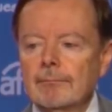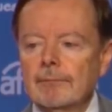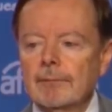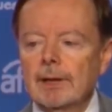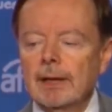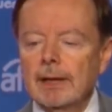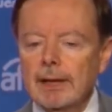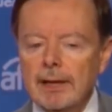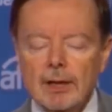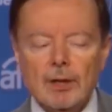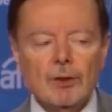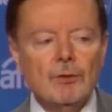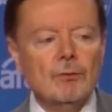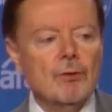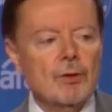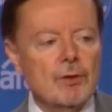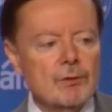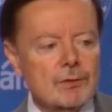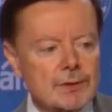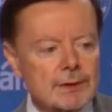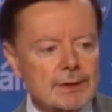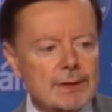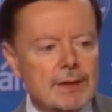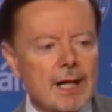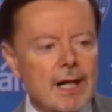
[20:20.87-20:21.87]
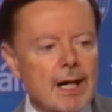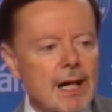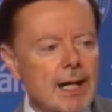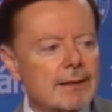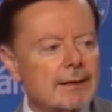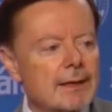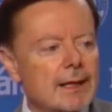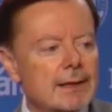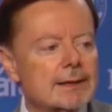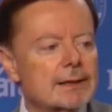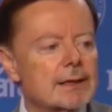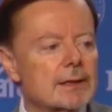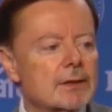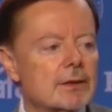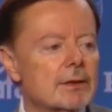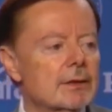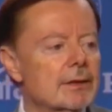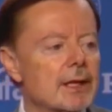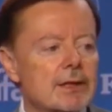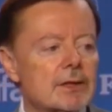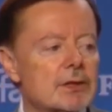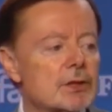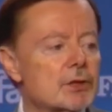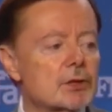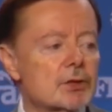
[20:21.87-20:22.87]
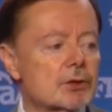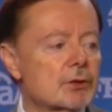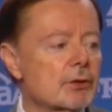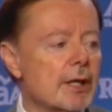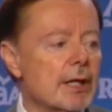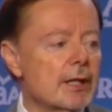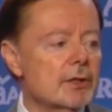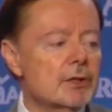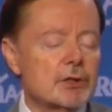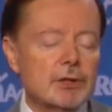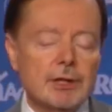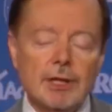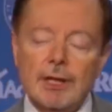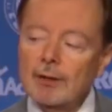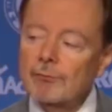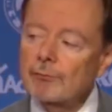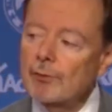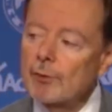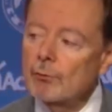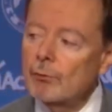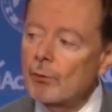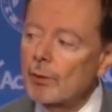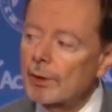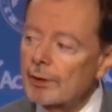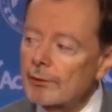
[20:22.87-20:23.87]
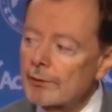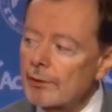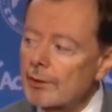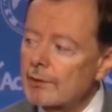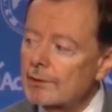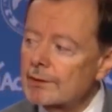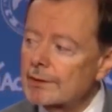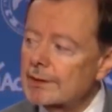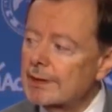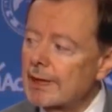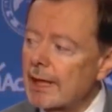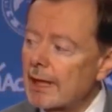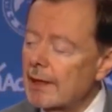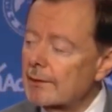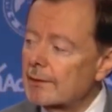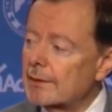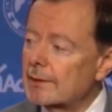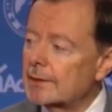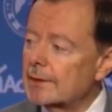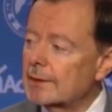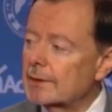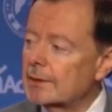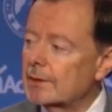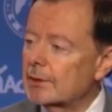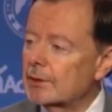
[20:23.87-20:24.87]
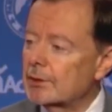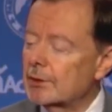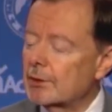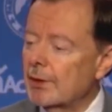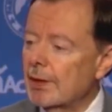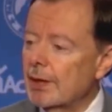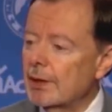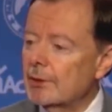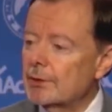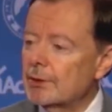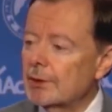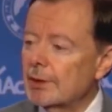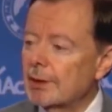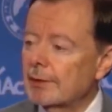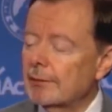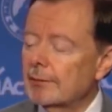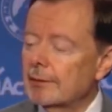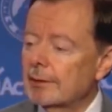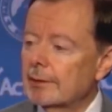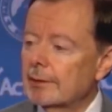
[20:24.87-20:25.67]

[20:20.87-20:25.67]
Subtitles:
A hero's died. That's a tragedy. Every one of those deaths is a tragedy.